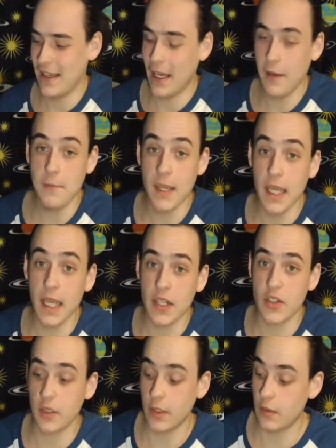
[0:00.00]
I may
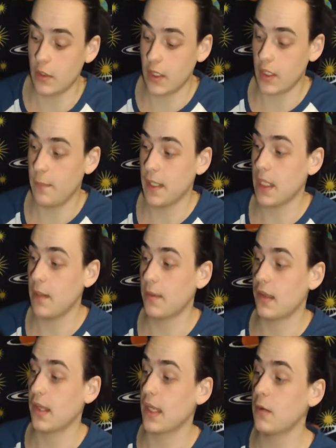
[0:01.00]
actually look into picking up a
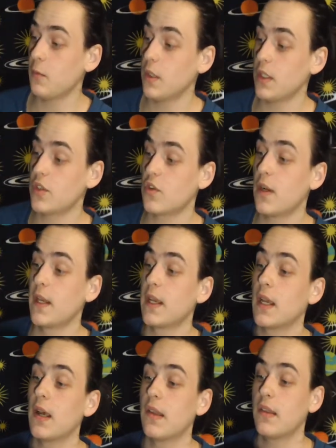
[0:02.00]
second one to try to
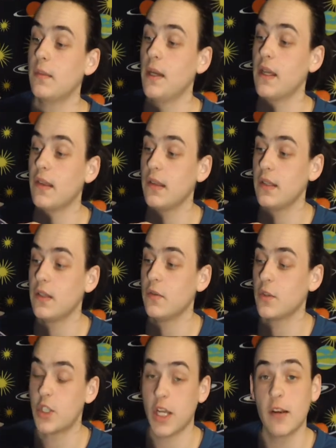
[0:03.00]
customize it
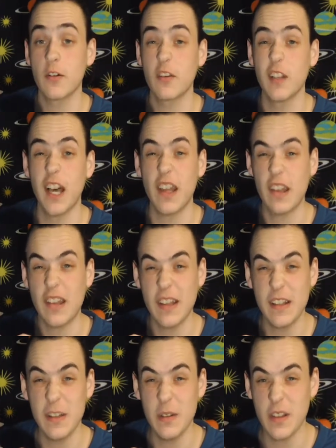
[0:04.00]
into a Shattered Glass
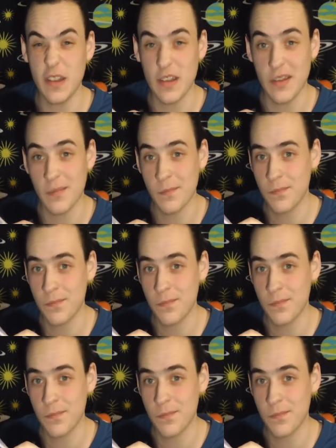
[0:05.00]
Cyclonus.